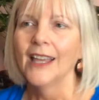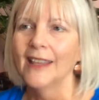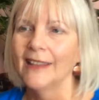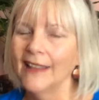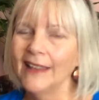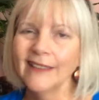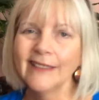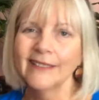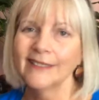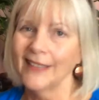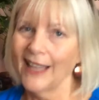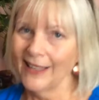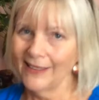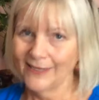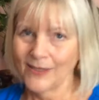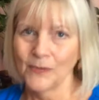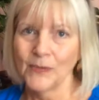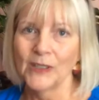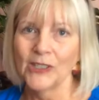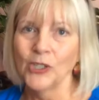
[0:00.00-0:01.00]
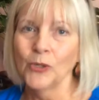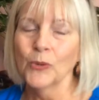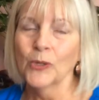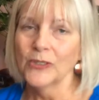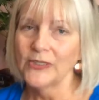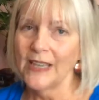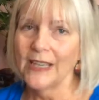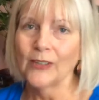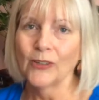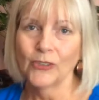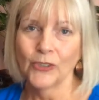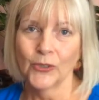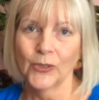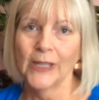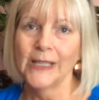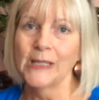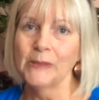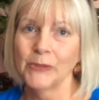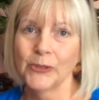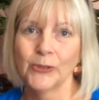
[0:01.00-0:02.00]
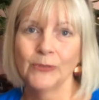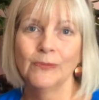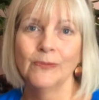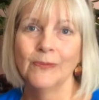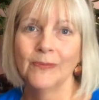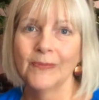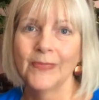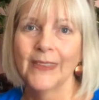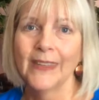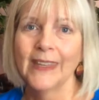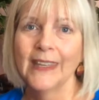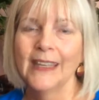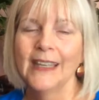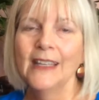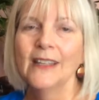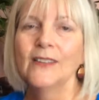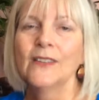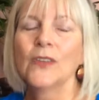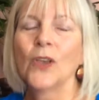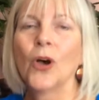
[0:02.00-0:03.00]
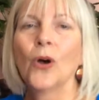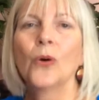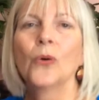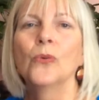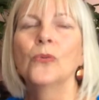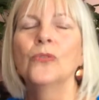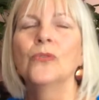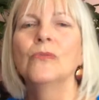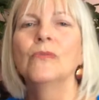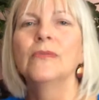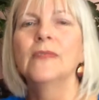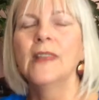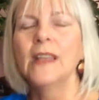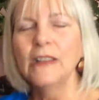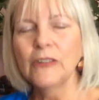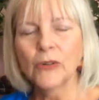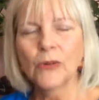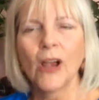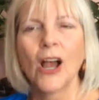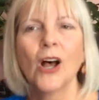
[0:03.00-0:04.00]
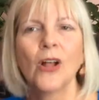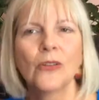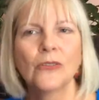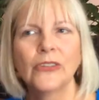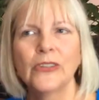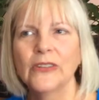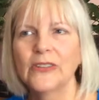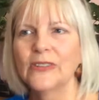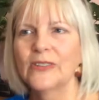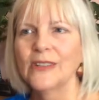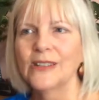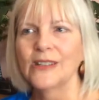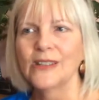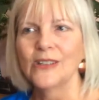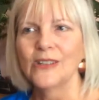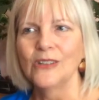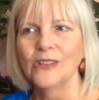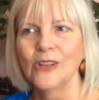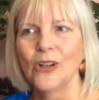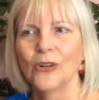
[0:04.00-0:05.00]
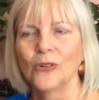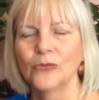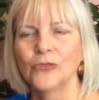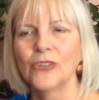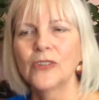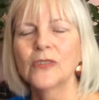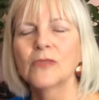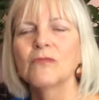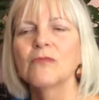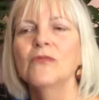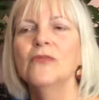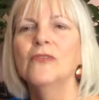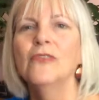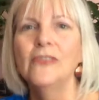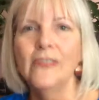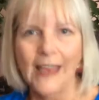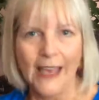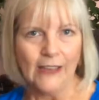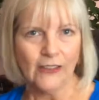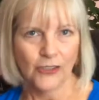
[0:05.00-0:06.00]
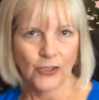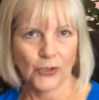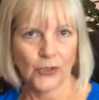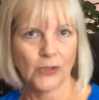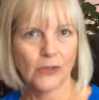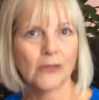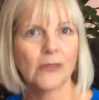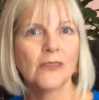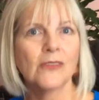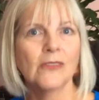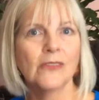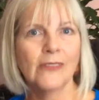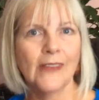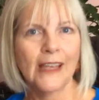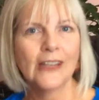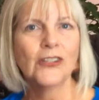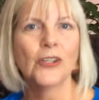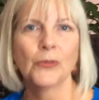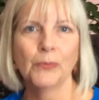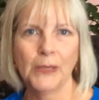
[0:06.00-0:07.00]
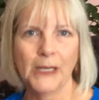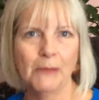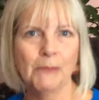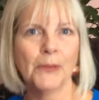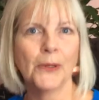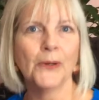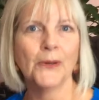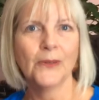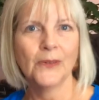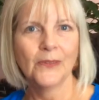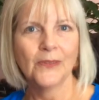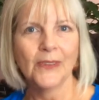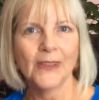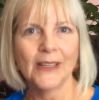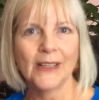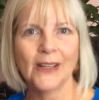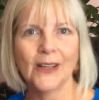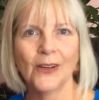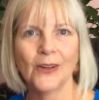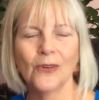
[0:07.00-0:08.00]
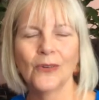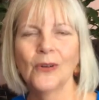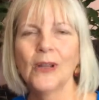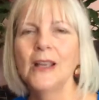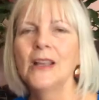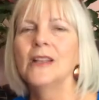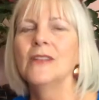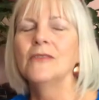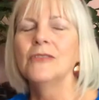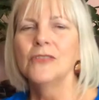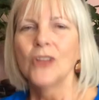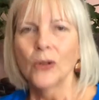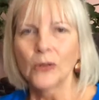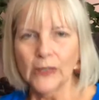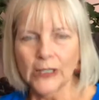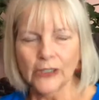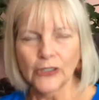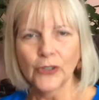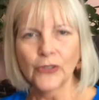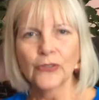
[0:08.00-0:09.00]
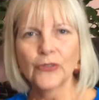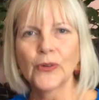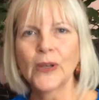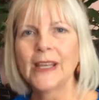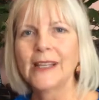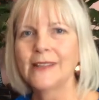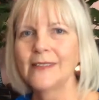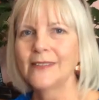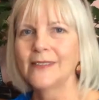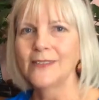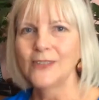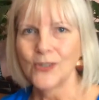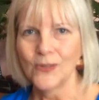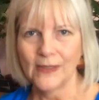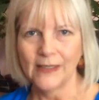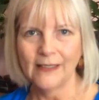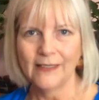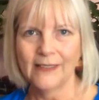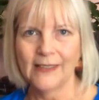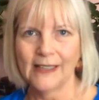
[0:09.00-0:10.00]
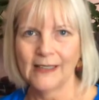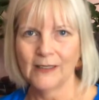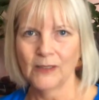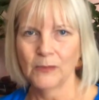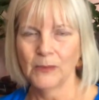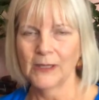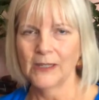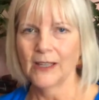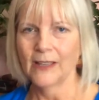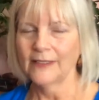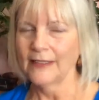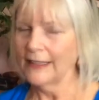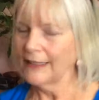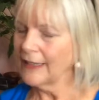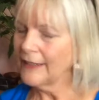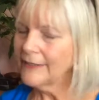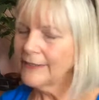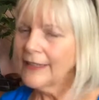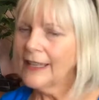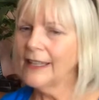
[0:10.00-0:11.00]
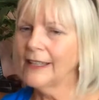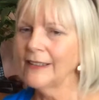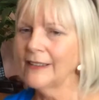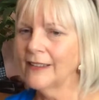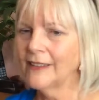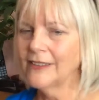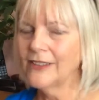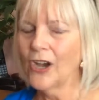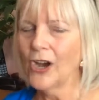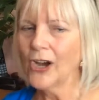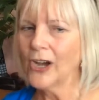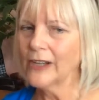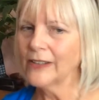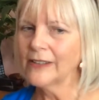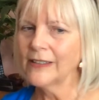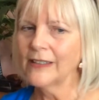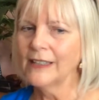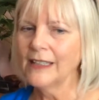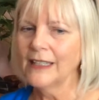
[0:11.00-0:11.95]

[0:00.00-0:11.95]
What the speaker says: That is not something you want to take on your honeymoon. So these are all just vet your people. Don't let your friends do these things, because like I said at the start,